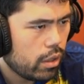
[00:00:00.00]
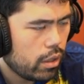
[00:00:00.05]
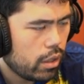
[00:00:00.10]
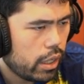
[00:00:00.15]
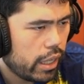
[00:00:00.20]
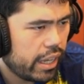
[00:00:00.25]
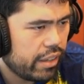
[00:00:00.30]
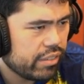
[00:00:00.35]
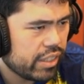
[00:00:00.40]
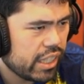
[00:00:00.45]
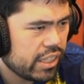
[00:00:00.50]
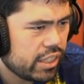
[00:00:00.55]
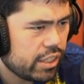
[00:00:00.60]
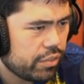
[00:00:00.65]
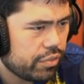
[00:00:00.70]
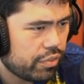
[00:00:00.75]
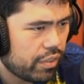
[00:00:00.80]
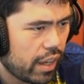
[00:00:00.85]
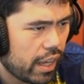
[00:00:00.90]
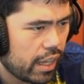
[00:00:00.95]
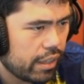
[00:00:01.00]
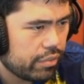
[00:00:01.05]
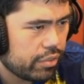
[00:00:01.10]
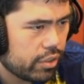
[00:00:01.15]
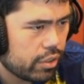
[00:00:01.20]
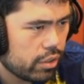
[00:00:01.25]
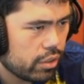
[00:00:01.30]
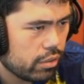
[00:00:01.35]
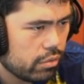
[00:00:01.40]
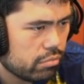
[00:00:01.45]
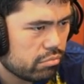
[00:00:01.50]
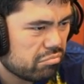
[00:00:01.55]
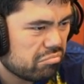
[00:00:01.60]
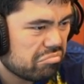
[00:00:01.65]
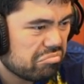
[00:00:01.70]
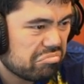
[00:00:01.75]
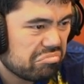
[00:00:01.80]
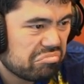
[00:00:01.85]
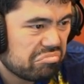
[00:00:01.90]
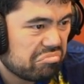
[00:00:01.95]
I have knight c5 here.
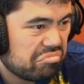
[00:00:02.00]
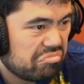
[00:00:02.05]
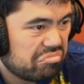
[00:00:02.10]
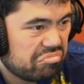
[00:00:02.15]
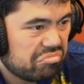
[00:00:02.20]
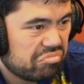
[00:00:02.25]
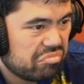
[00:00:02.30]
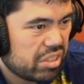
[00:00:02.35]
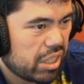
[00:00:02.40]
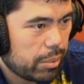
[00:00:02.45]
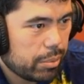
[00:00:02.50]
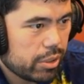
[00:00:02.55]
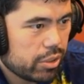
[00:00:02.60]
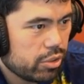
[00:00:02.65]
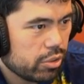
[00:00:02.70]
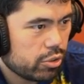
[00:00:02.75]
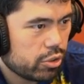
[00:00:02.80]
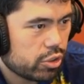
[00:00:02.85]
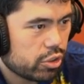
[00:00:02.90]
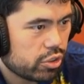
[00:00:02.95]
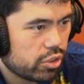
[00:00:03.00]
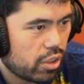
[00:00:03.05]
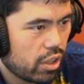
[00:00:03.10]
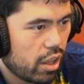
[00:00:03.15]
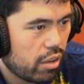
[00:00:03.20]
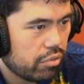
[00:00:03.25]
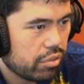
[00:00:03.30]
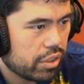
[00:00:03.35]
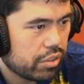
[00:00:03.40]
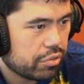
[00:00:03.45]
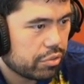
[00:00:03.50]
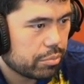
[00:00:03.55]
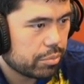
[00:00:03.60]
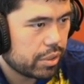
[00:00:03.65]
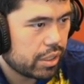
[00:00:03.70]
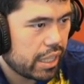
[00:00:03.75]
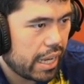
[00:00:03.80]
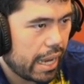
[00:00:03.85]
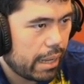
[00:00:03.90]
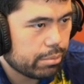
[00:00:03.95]
I mean, this looks just lovely for
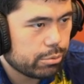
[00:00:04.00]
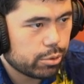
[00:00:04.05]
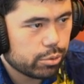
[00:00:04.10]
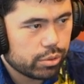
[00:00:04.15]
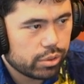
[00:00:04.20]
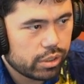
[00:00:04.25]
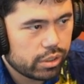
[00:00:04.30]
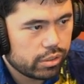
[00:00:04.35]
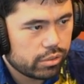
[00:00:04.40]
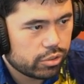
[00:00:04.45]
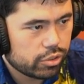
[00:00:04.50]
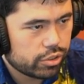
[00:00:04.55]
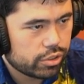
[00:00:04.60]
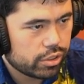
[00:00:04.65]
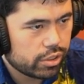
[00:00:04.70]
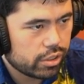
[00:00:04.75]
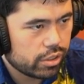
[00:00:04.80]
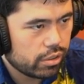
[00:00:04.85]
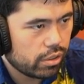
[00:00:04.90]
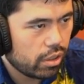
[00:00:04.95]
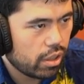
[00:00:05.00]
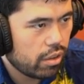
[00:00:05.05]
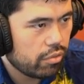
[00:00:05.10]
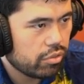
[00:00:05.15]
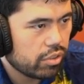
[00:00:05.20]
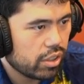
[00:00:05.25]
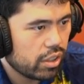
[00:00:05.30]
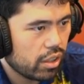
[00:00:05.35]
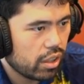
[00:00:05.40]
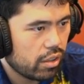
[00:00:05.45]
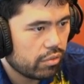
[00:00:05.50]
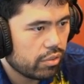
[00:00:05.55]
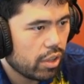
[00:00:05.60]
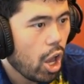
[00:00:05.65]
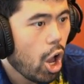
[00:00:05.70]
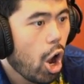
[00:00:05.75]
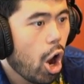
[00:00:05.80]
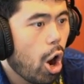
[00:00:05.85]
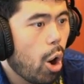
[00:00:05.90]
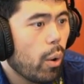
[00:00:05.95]
me. Absolutely, just a lovely, lovely.
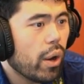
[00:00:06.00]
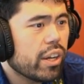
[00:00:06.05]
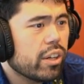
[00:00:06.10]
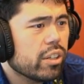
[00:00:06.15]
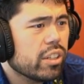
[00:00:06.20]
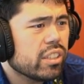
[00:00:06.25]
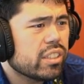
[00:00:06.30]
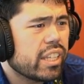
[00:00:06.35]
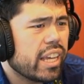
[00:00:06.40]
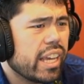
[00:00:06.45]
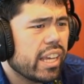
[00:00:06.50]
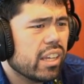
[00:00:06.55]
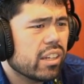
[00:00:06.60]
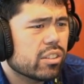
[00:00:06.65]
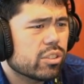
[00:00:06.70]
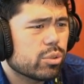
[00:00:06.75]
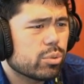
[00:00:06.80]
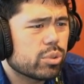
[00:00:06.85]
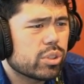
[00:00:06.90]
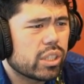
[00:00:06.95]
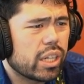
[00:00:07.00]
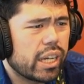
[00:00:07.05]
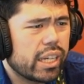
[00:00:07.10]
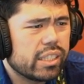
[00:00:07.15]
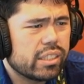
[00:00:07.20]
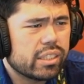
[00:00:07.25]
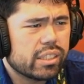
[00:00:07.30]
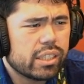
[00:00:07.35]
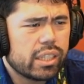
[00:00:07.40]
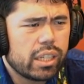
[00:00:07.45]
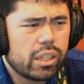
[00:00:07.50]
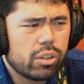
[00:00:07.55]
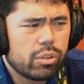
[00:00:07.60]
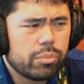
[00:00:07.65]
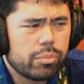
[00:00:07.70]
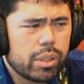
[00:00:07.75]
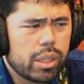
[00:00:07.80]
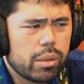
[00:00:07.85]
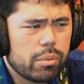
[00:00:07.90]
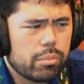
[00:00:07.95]
Oh, I could have taken because there was an ice skater.
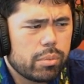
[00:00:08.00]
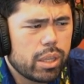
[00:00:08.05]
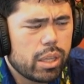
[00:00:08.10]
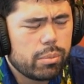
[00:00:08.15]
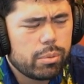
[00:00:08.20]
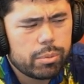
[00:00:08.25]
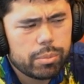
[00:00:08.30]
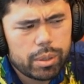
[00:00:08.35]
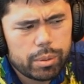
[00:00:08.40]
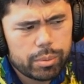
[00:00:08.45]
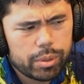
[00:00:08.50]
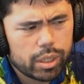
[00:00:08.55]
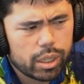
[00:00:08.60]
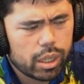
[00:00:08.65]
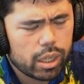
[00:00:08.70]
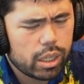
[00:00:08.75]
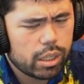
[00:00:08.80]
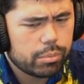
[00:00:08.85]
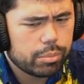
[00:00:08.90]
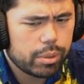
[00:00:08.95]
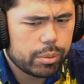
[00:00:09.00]
Maybe not.